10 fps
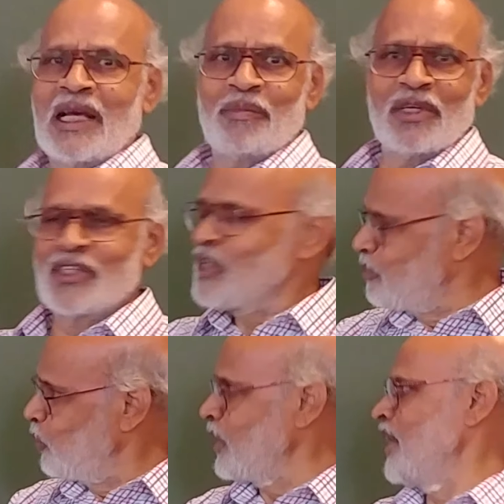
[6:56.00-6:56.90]
happens if
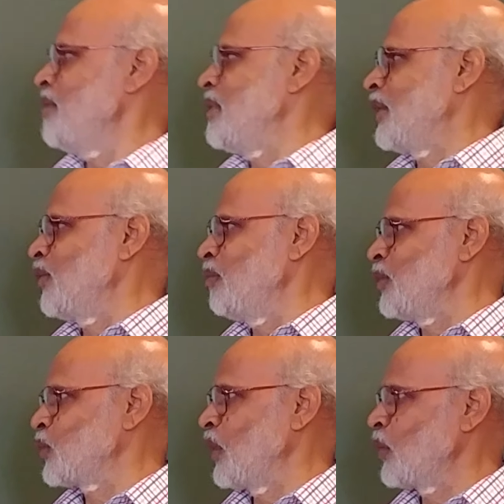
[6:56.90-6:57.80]
you take a factor of
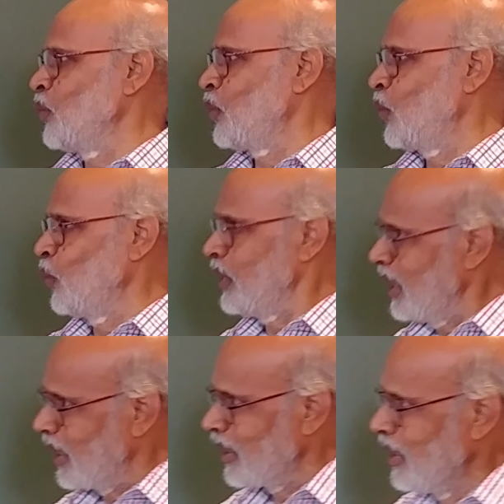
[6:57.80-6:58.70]
square root 2
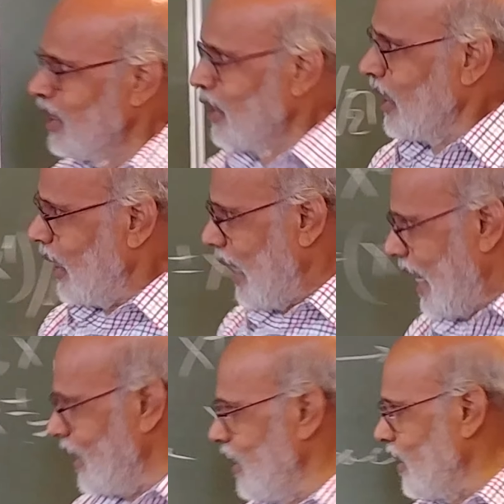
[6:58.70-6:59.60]
here,
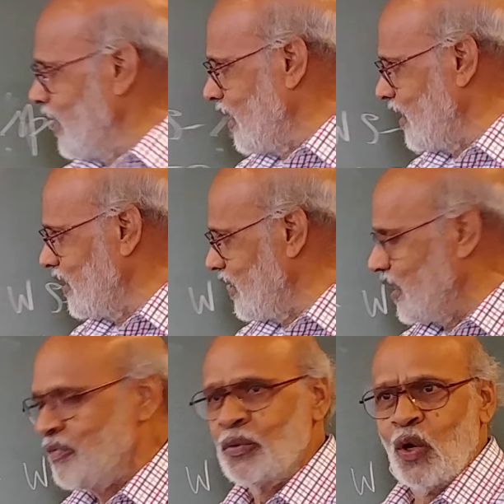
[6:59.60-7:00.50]
and
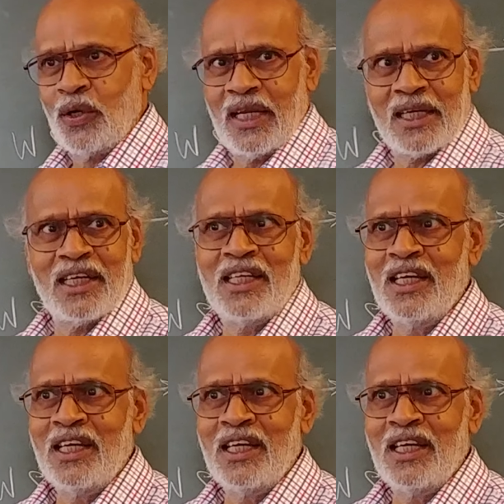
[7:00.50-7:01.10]
if you don't take it